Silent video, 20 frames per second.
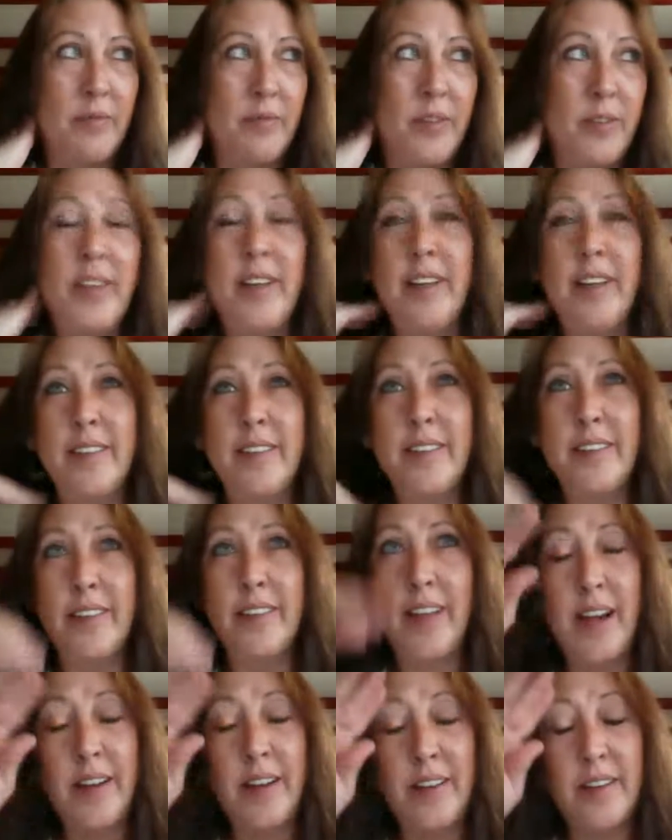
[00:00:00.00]
Really, it's
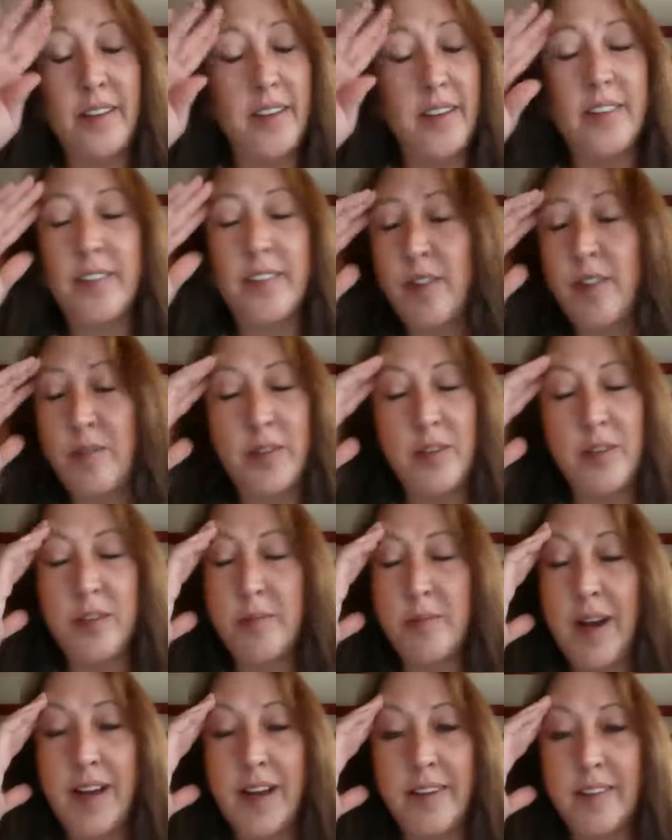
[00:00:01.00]
so
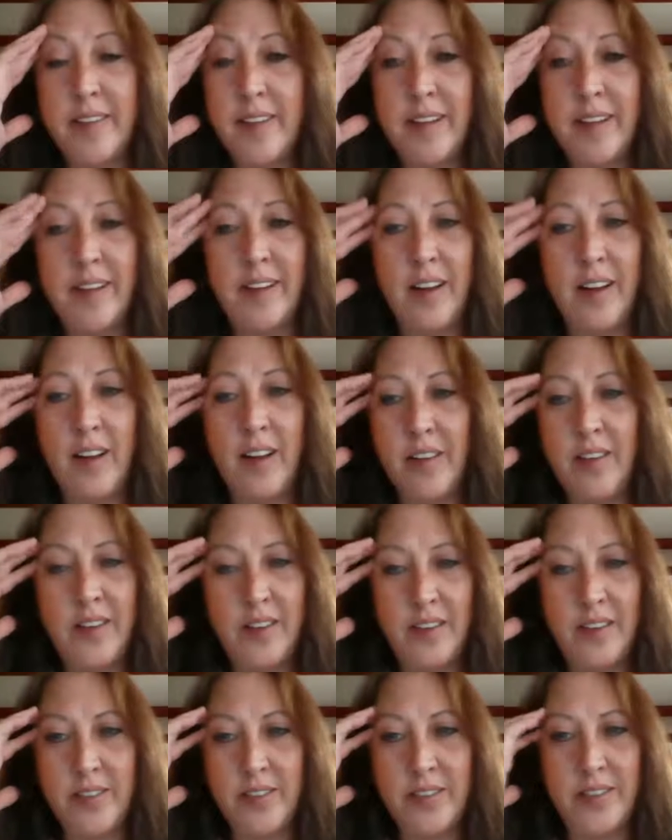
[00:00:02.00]
much mindset. All
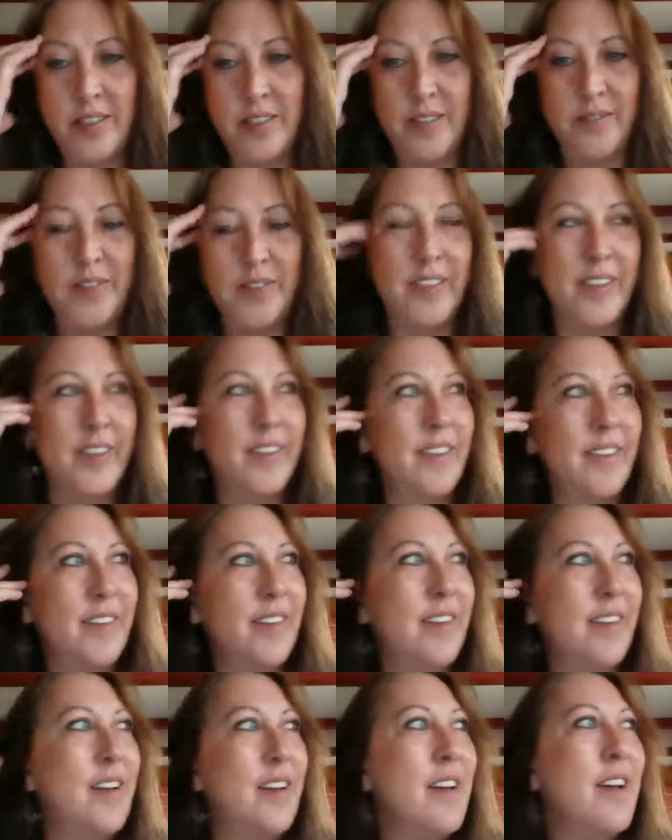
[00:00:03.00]
the other stuff is
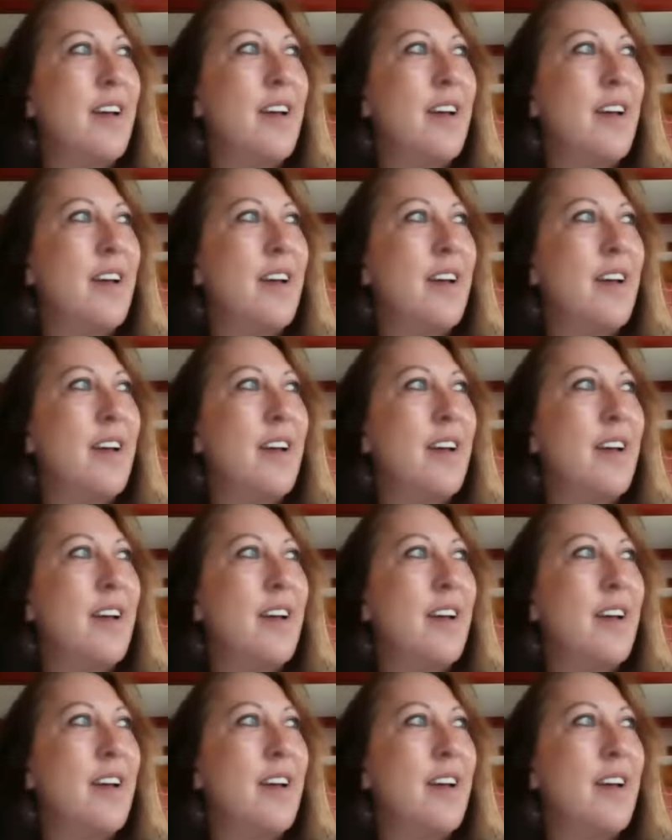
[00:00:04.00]
easy.